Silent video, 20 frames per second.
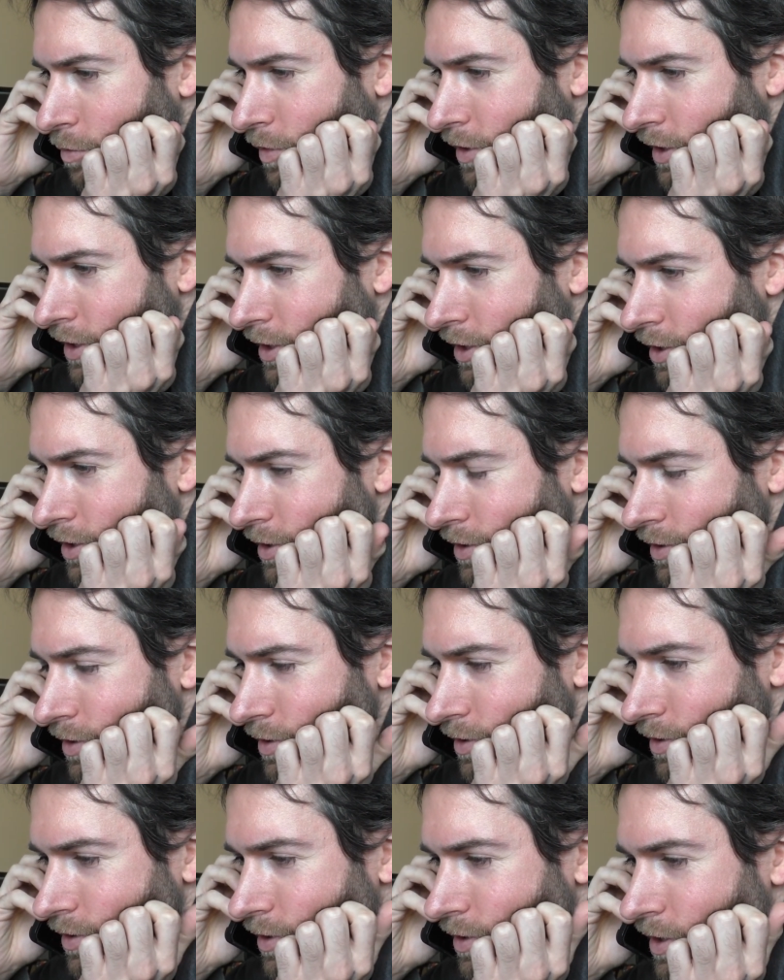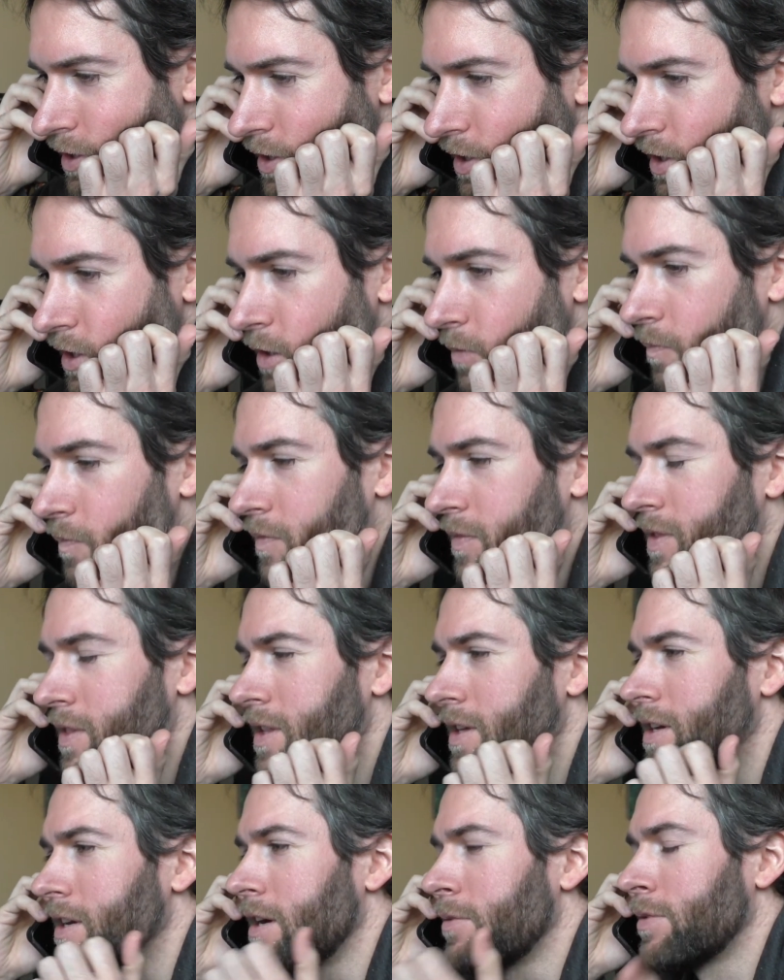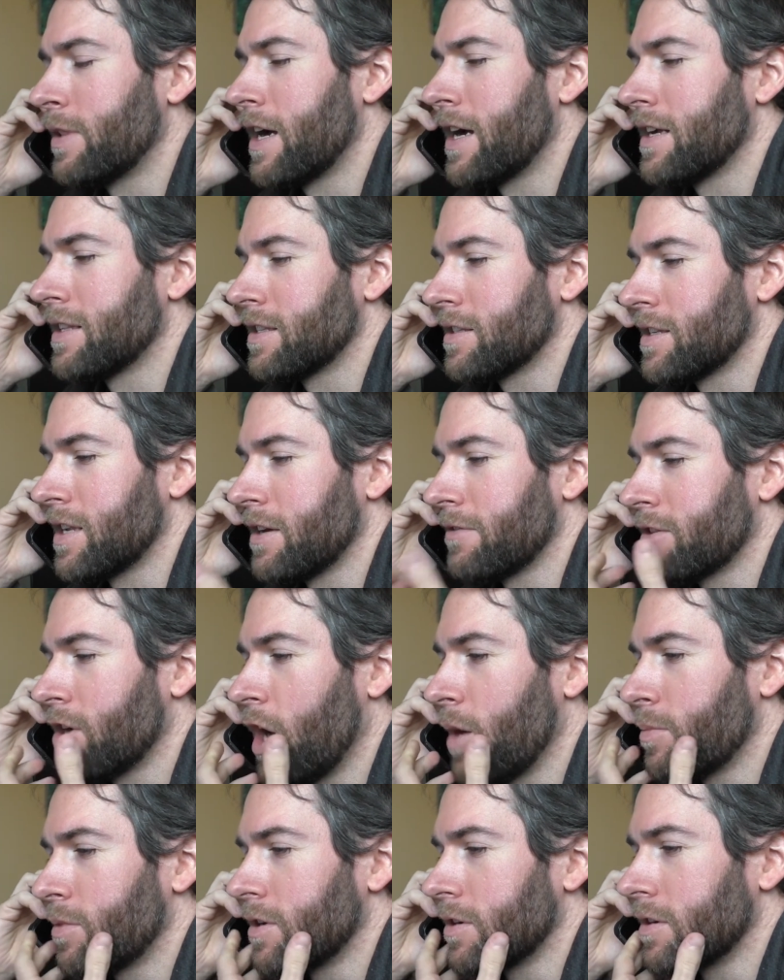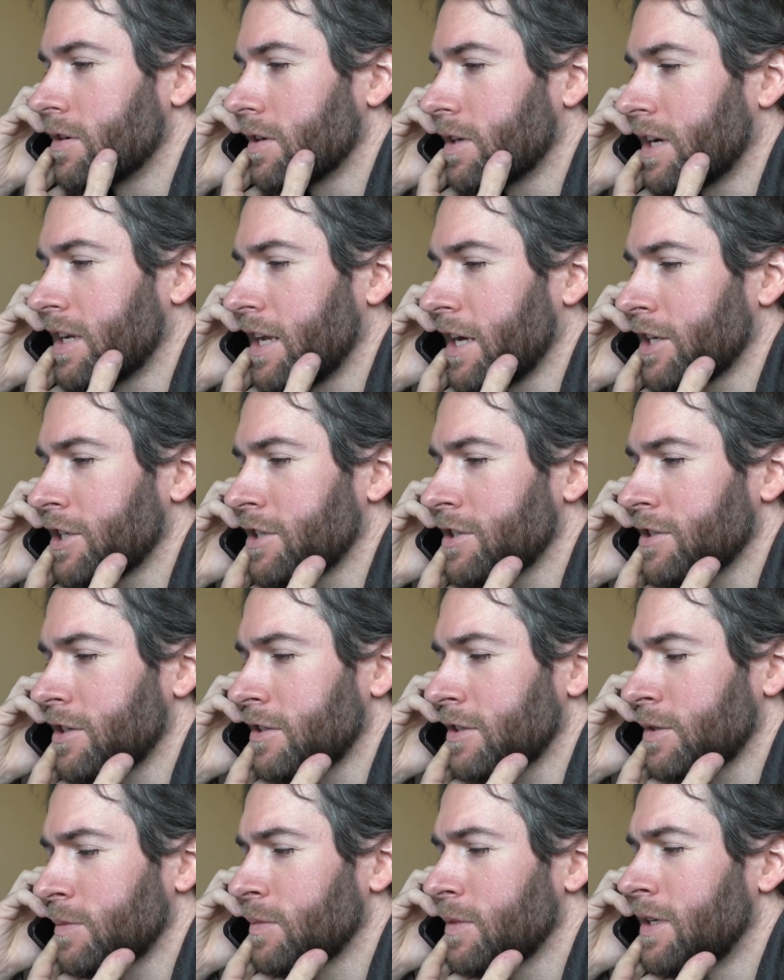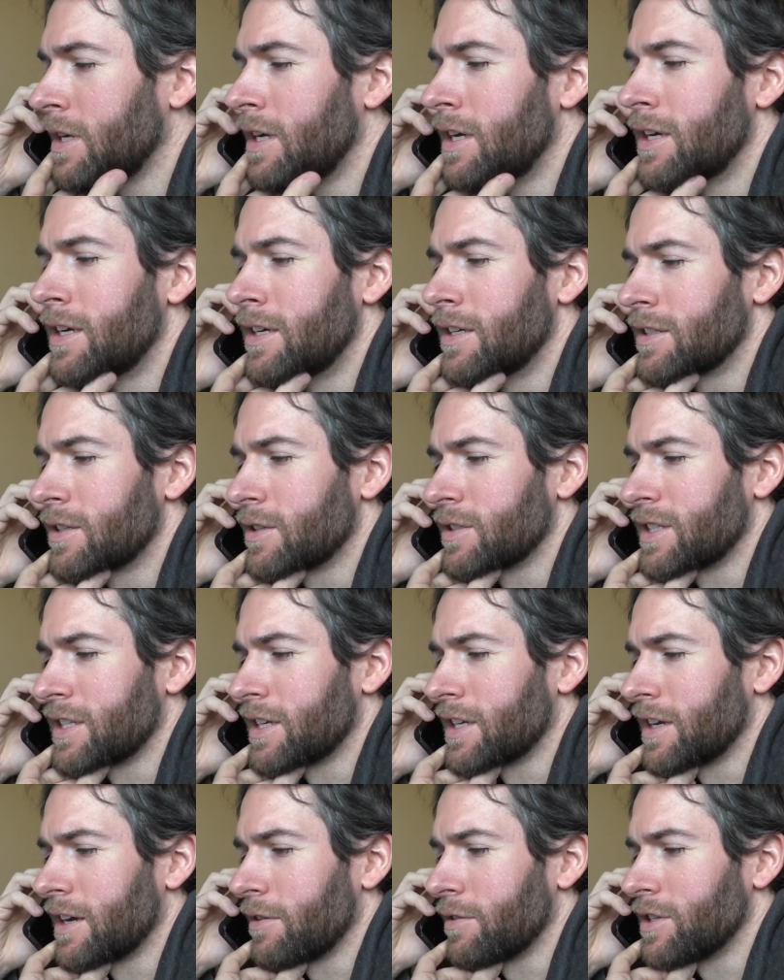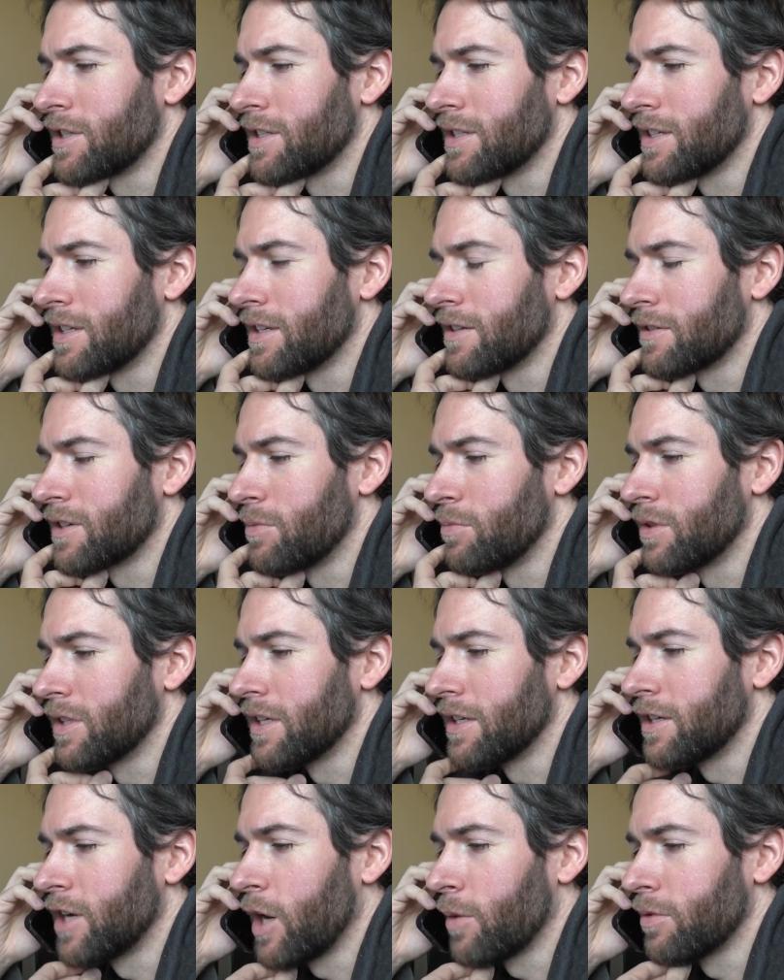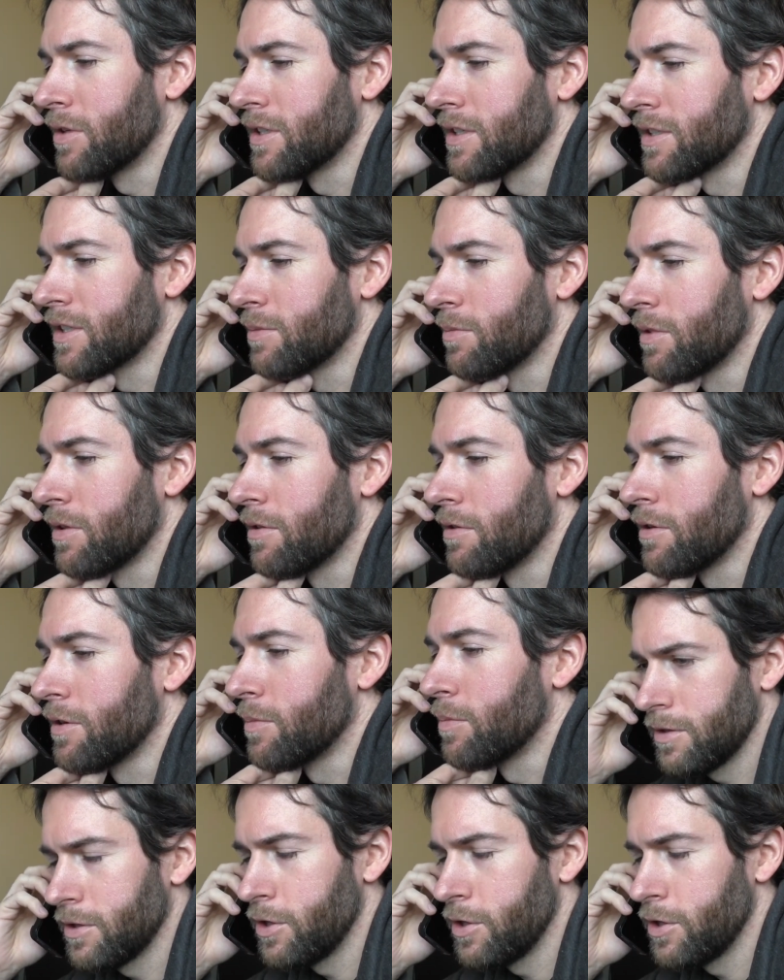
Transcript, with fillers: But uh, the um, the appliances have copper connections on them, so I was thinking I would just need a complete copper system through it.